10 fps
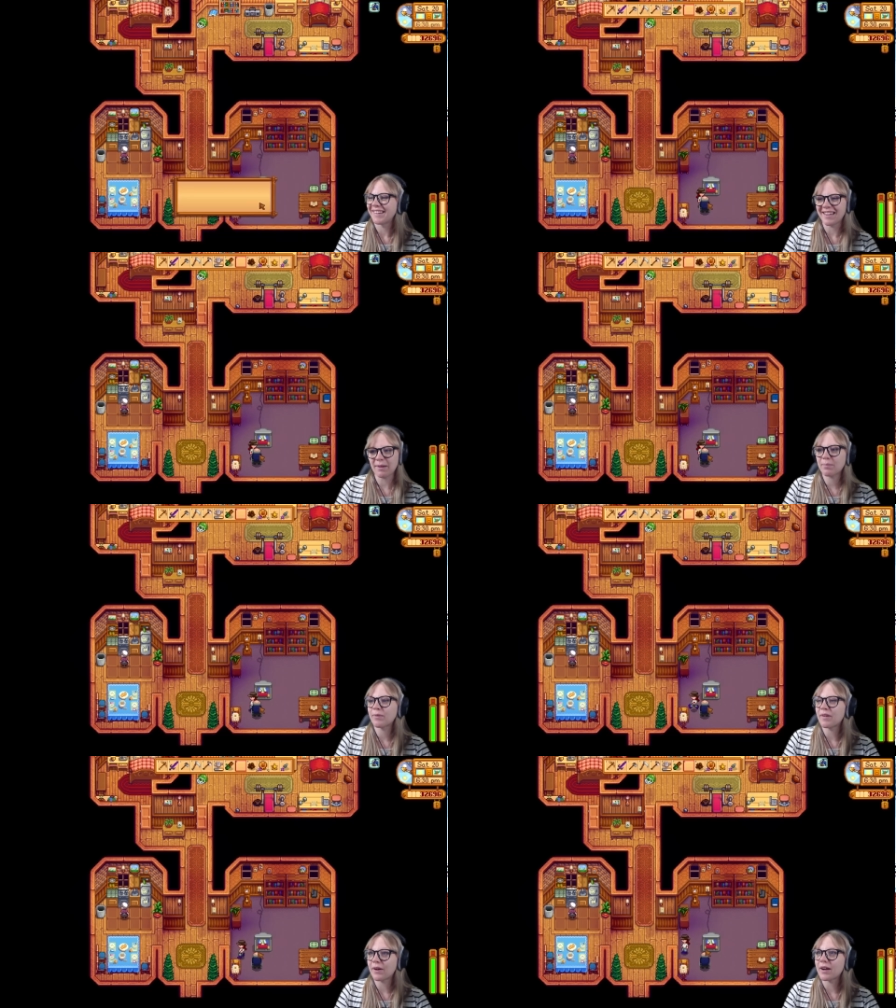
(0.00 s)
Yep,
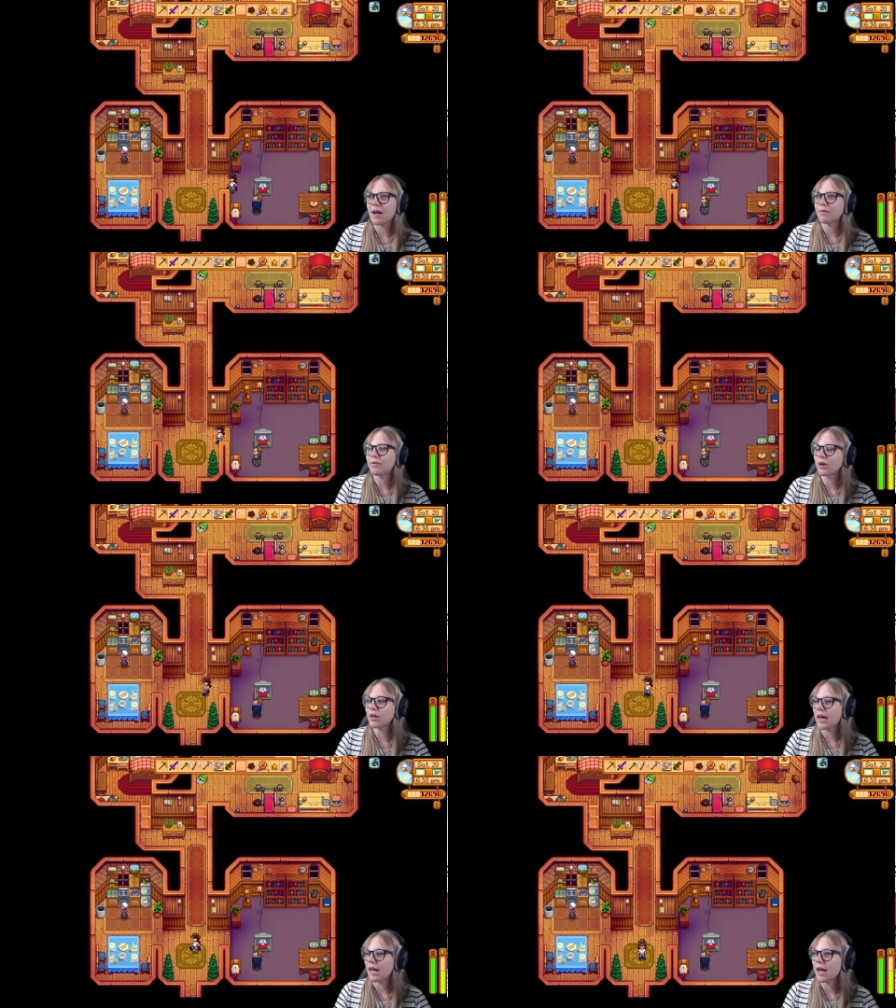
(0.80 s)
fair enough.
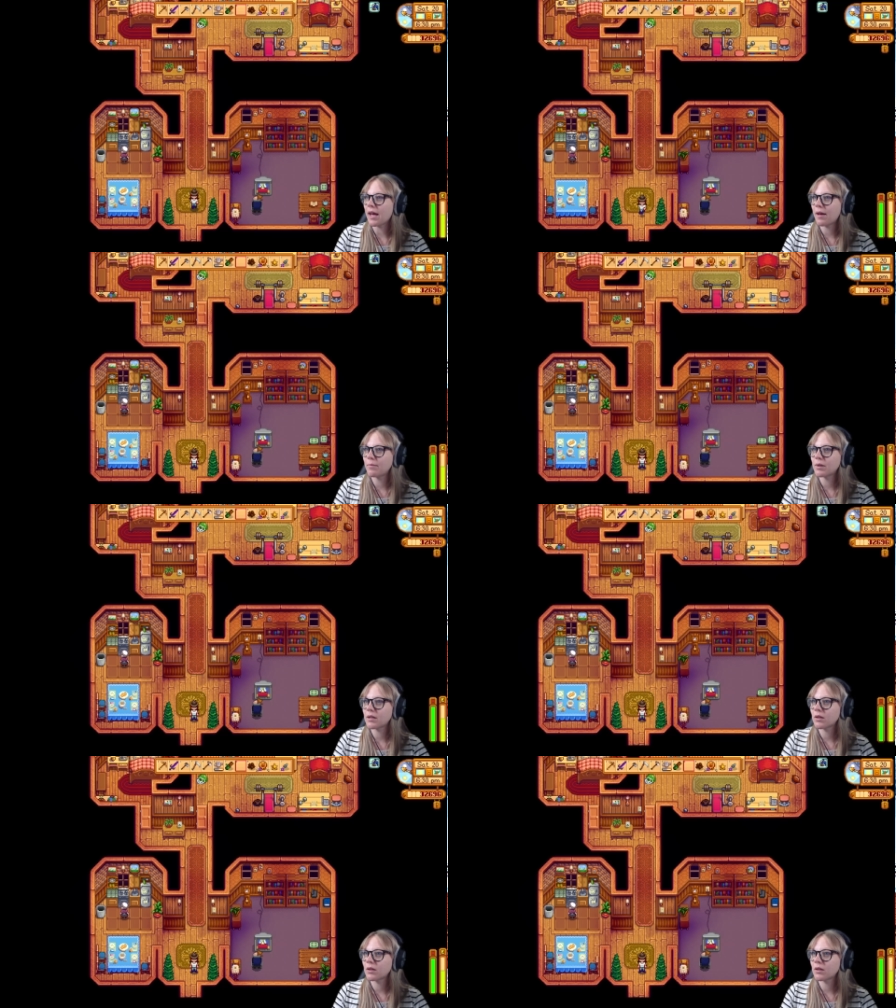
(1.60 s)
Okay, um,